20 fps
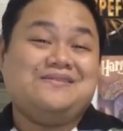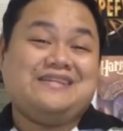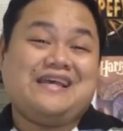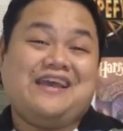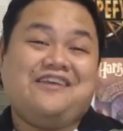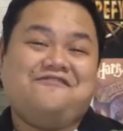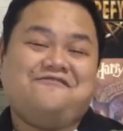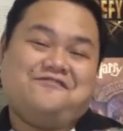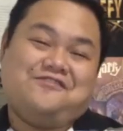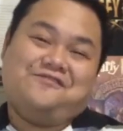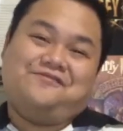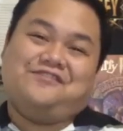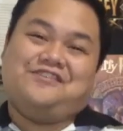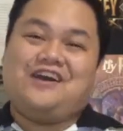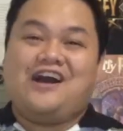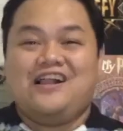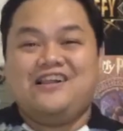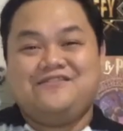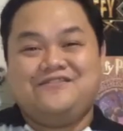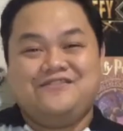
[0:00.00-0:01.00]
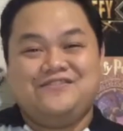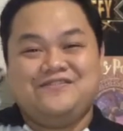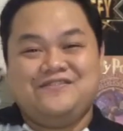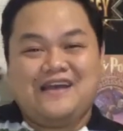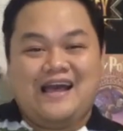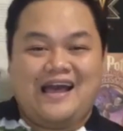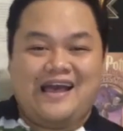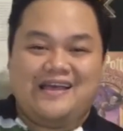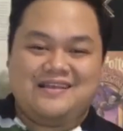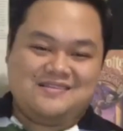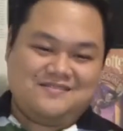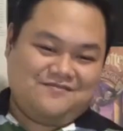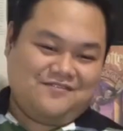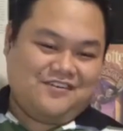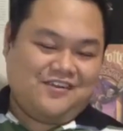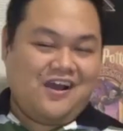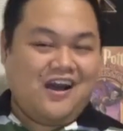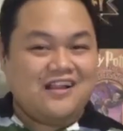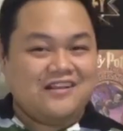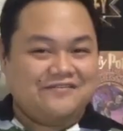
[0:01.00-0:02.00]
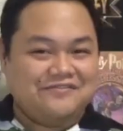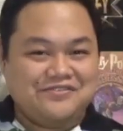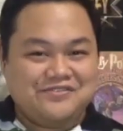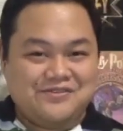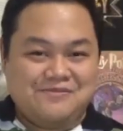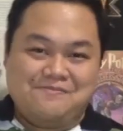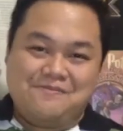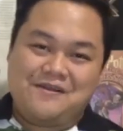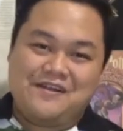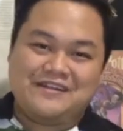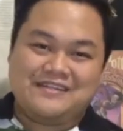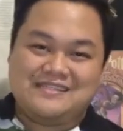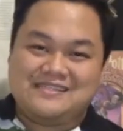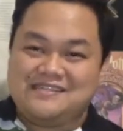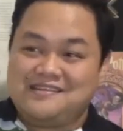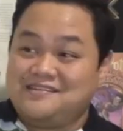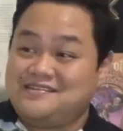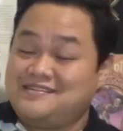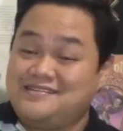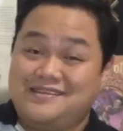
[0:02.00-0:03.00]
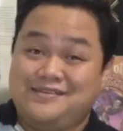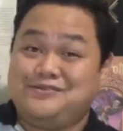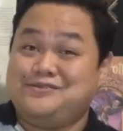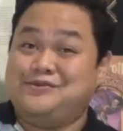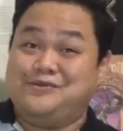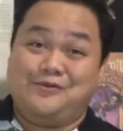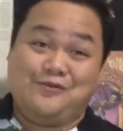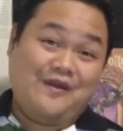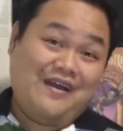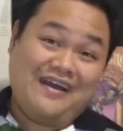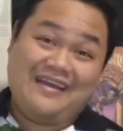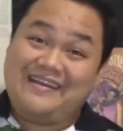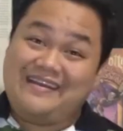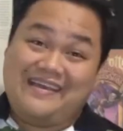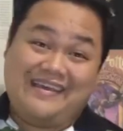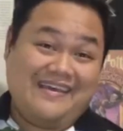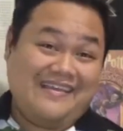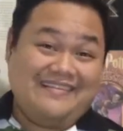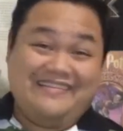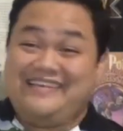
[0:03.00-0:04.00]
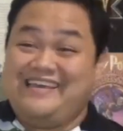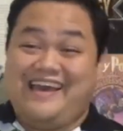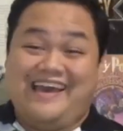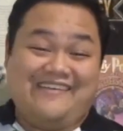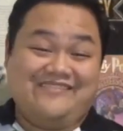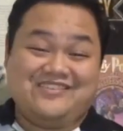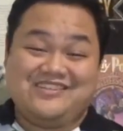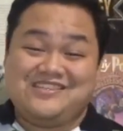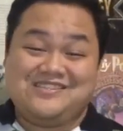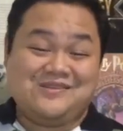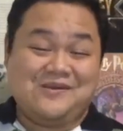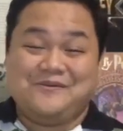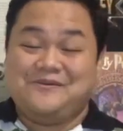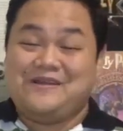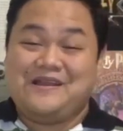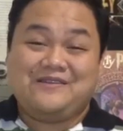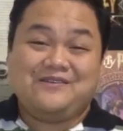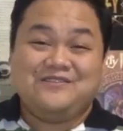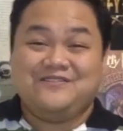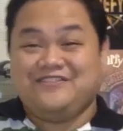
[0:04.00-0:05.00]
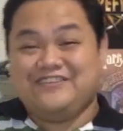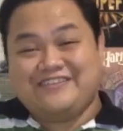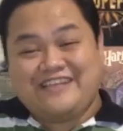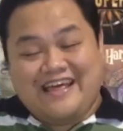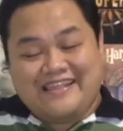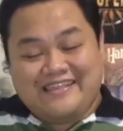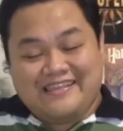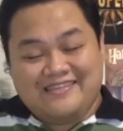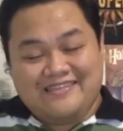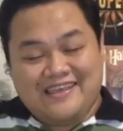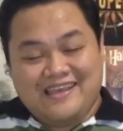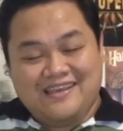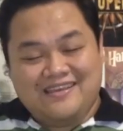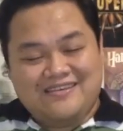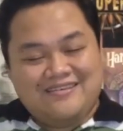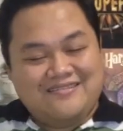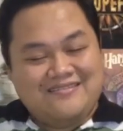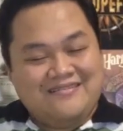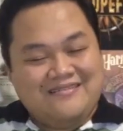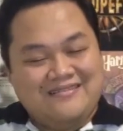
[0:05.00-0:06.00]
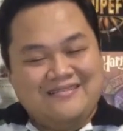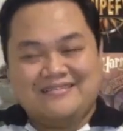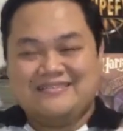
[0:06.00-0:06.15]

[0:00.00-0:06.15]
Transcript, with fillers: thankful for all of you guys, for all of your support since season 1. And yeah, I'm just so grateful for that. Thank you.